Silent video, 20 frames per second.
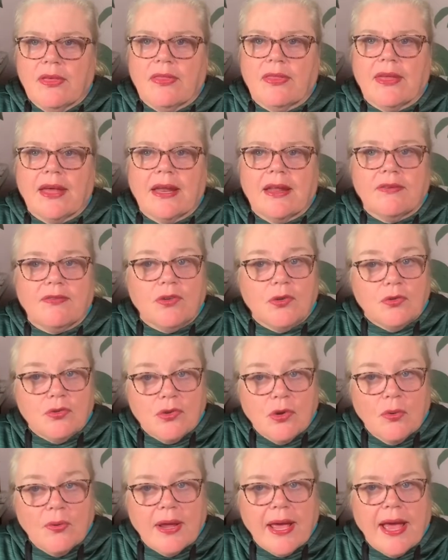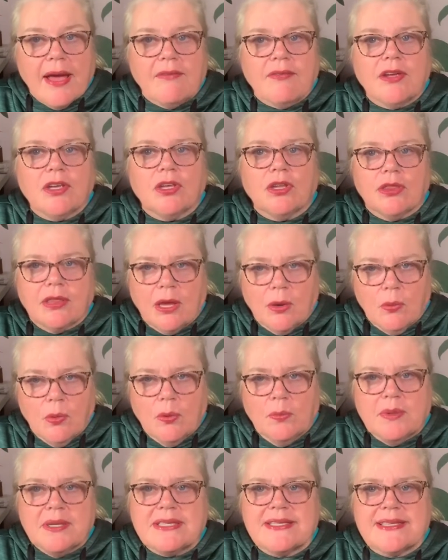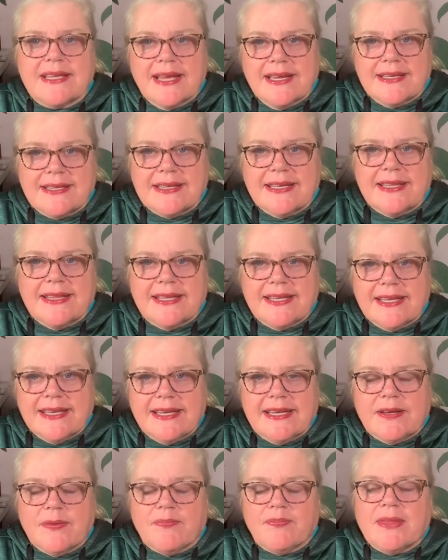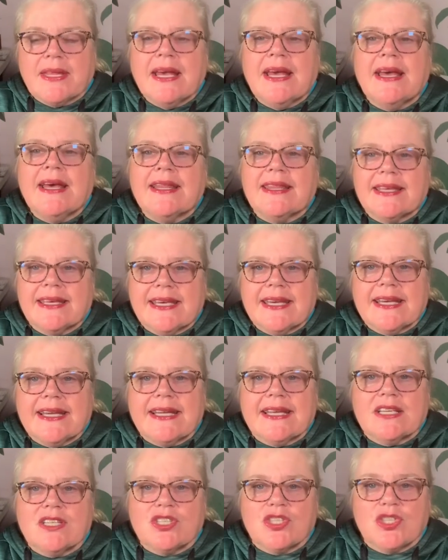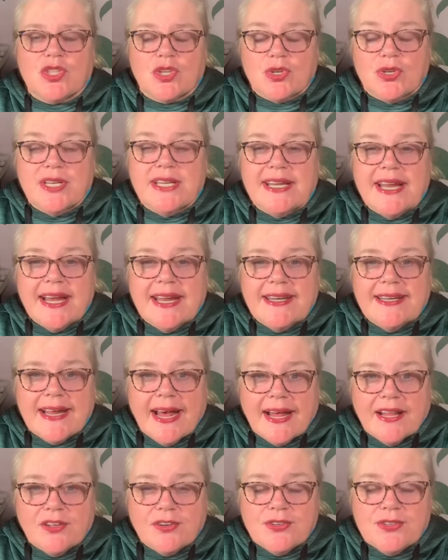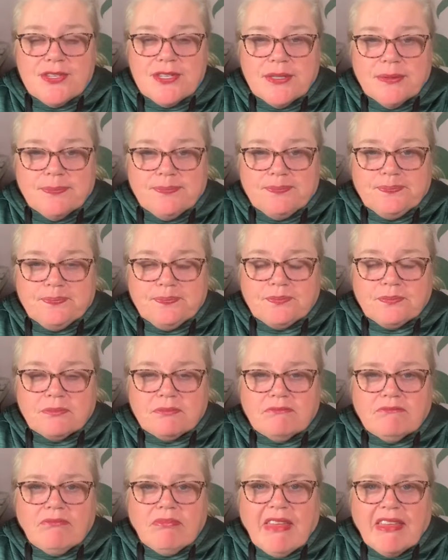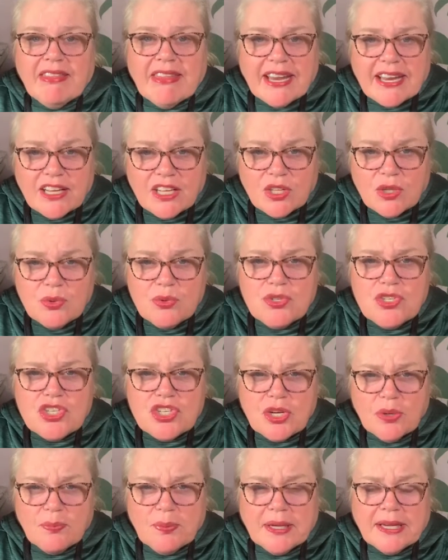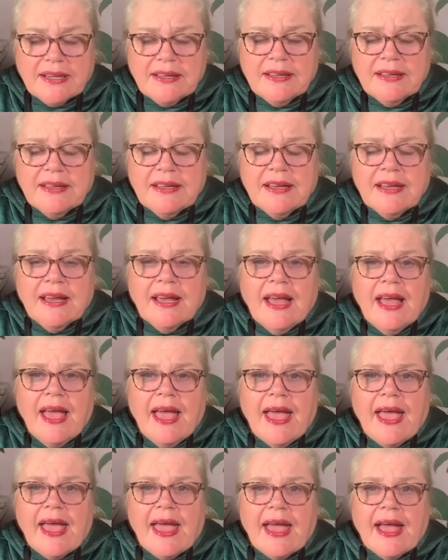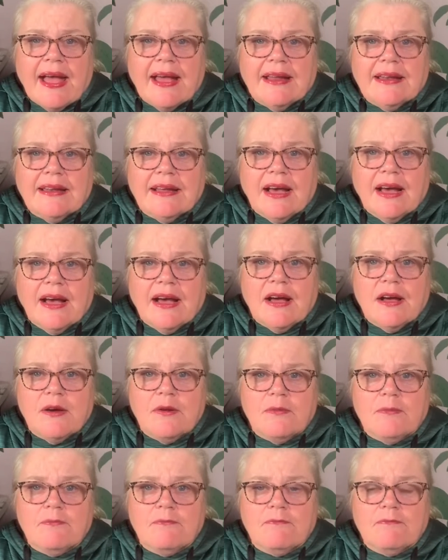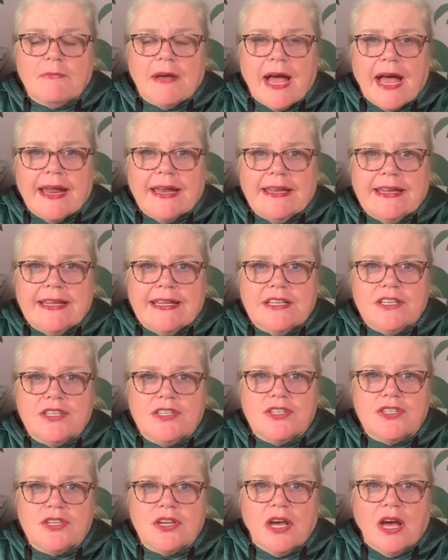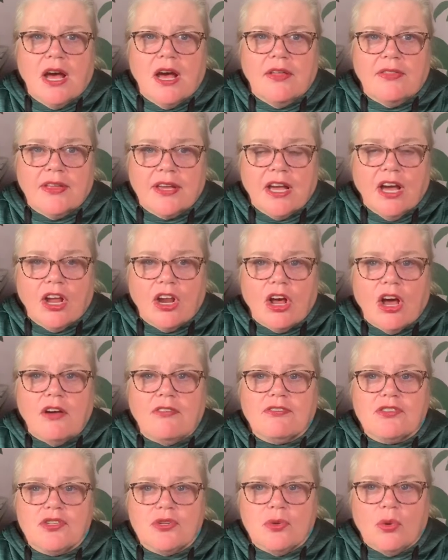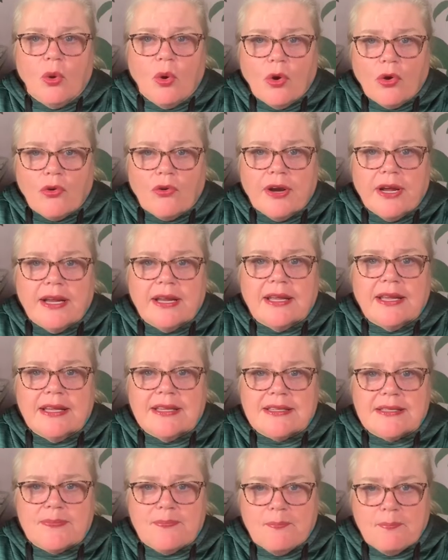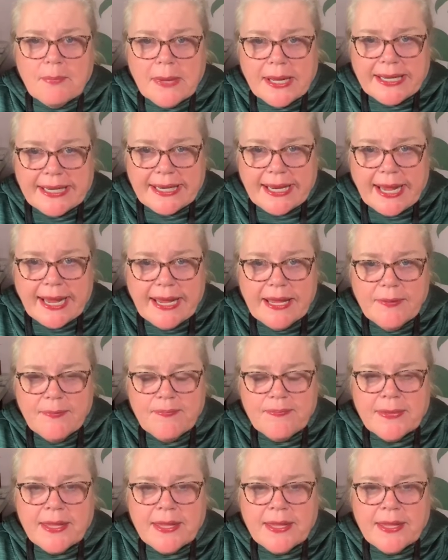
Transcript: it that if you don't have it, they will be sent in the kit. The kit is $39. That includes shipping and um, I need uh, the cutoff to order it is Monday.